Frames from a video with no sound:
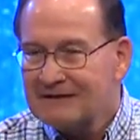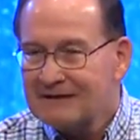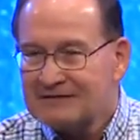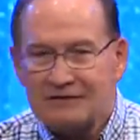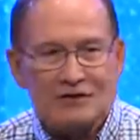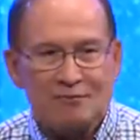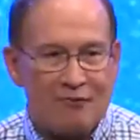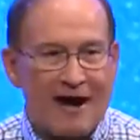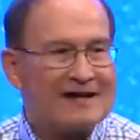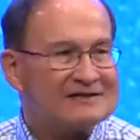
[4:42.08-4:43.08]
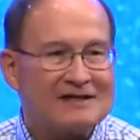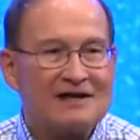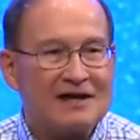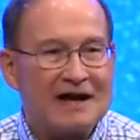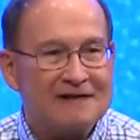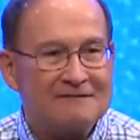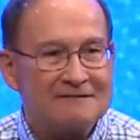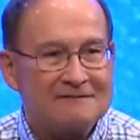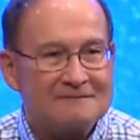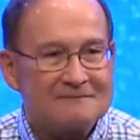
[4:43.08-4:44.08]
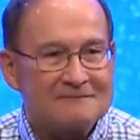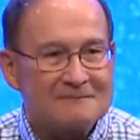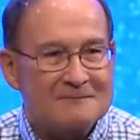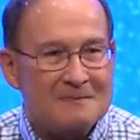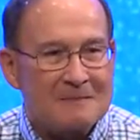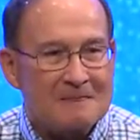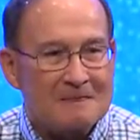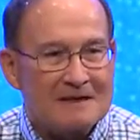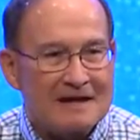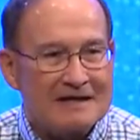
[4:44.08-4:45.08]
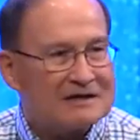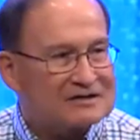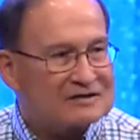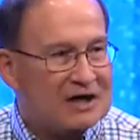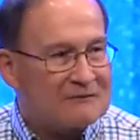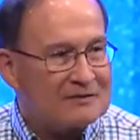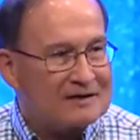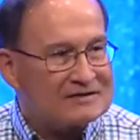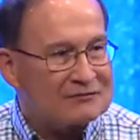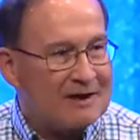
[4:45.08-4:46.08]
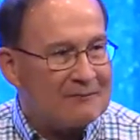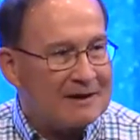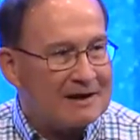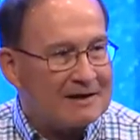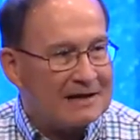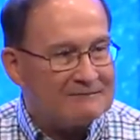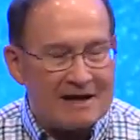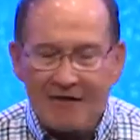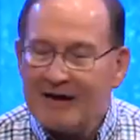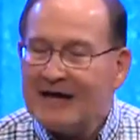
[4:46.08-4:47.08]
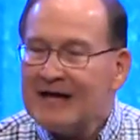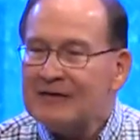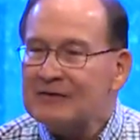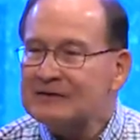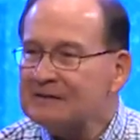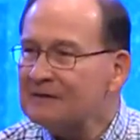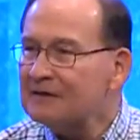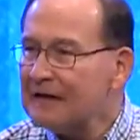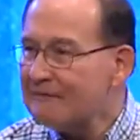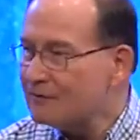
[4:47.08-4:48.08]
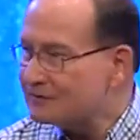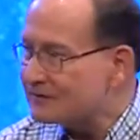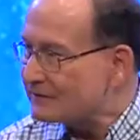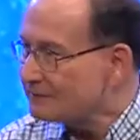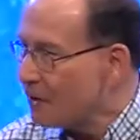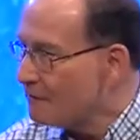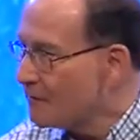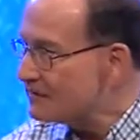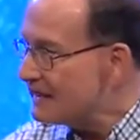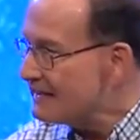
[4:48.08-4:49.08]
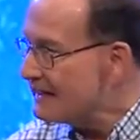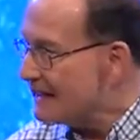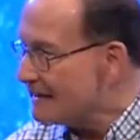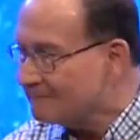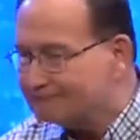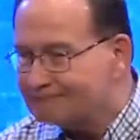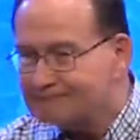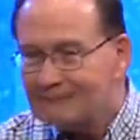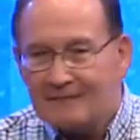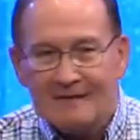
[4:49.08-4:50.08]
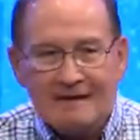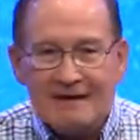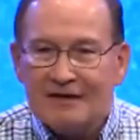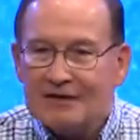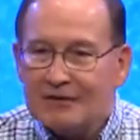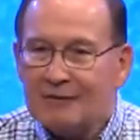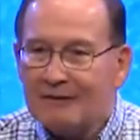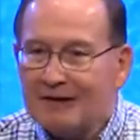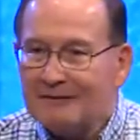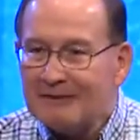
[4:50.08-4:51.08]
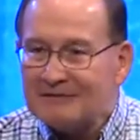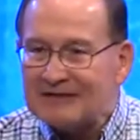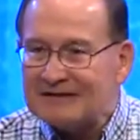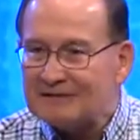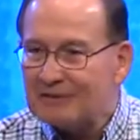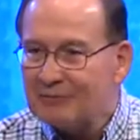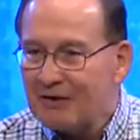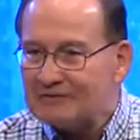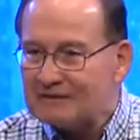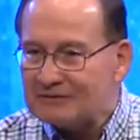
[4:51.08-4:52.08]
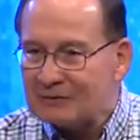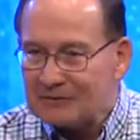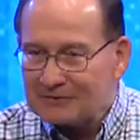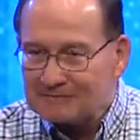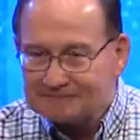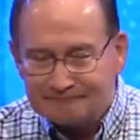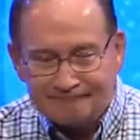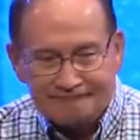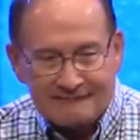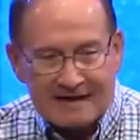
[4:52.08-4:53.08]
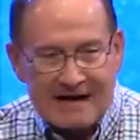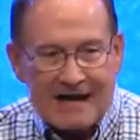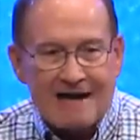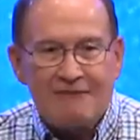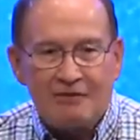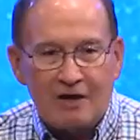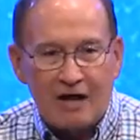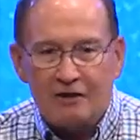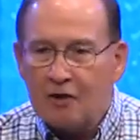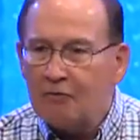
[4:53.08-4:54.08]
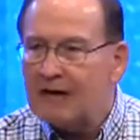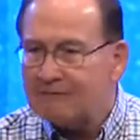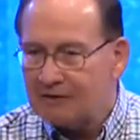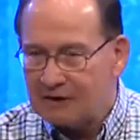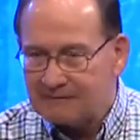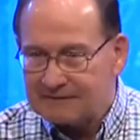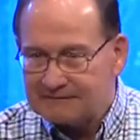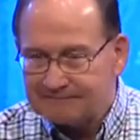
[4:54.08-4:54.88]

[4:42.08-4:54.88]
And so you're practicing a life, and you discover that it's the right way to live. Now, there are different levels of OCD, obsessive compulsive disorder. And I have a low level of it.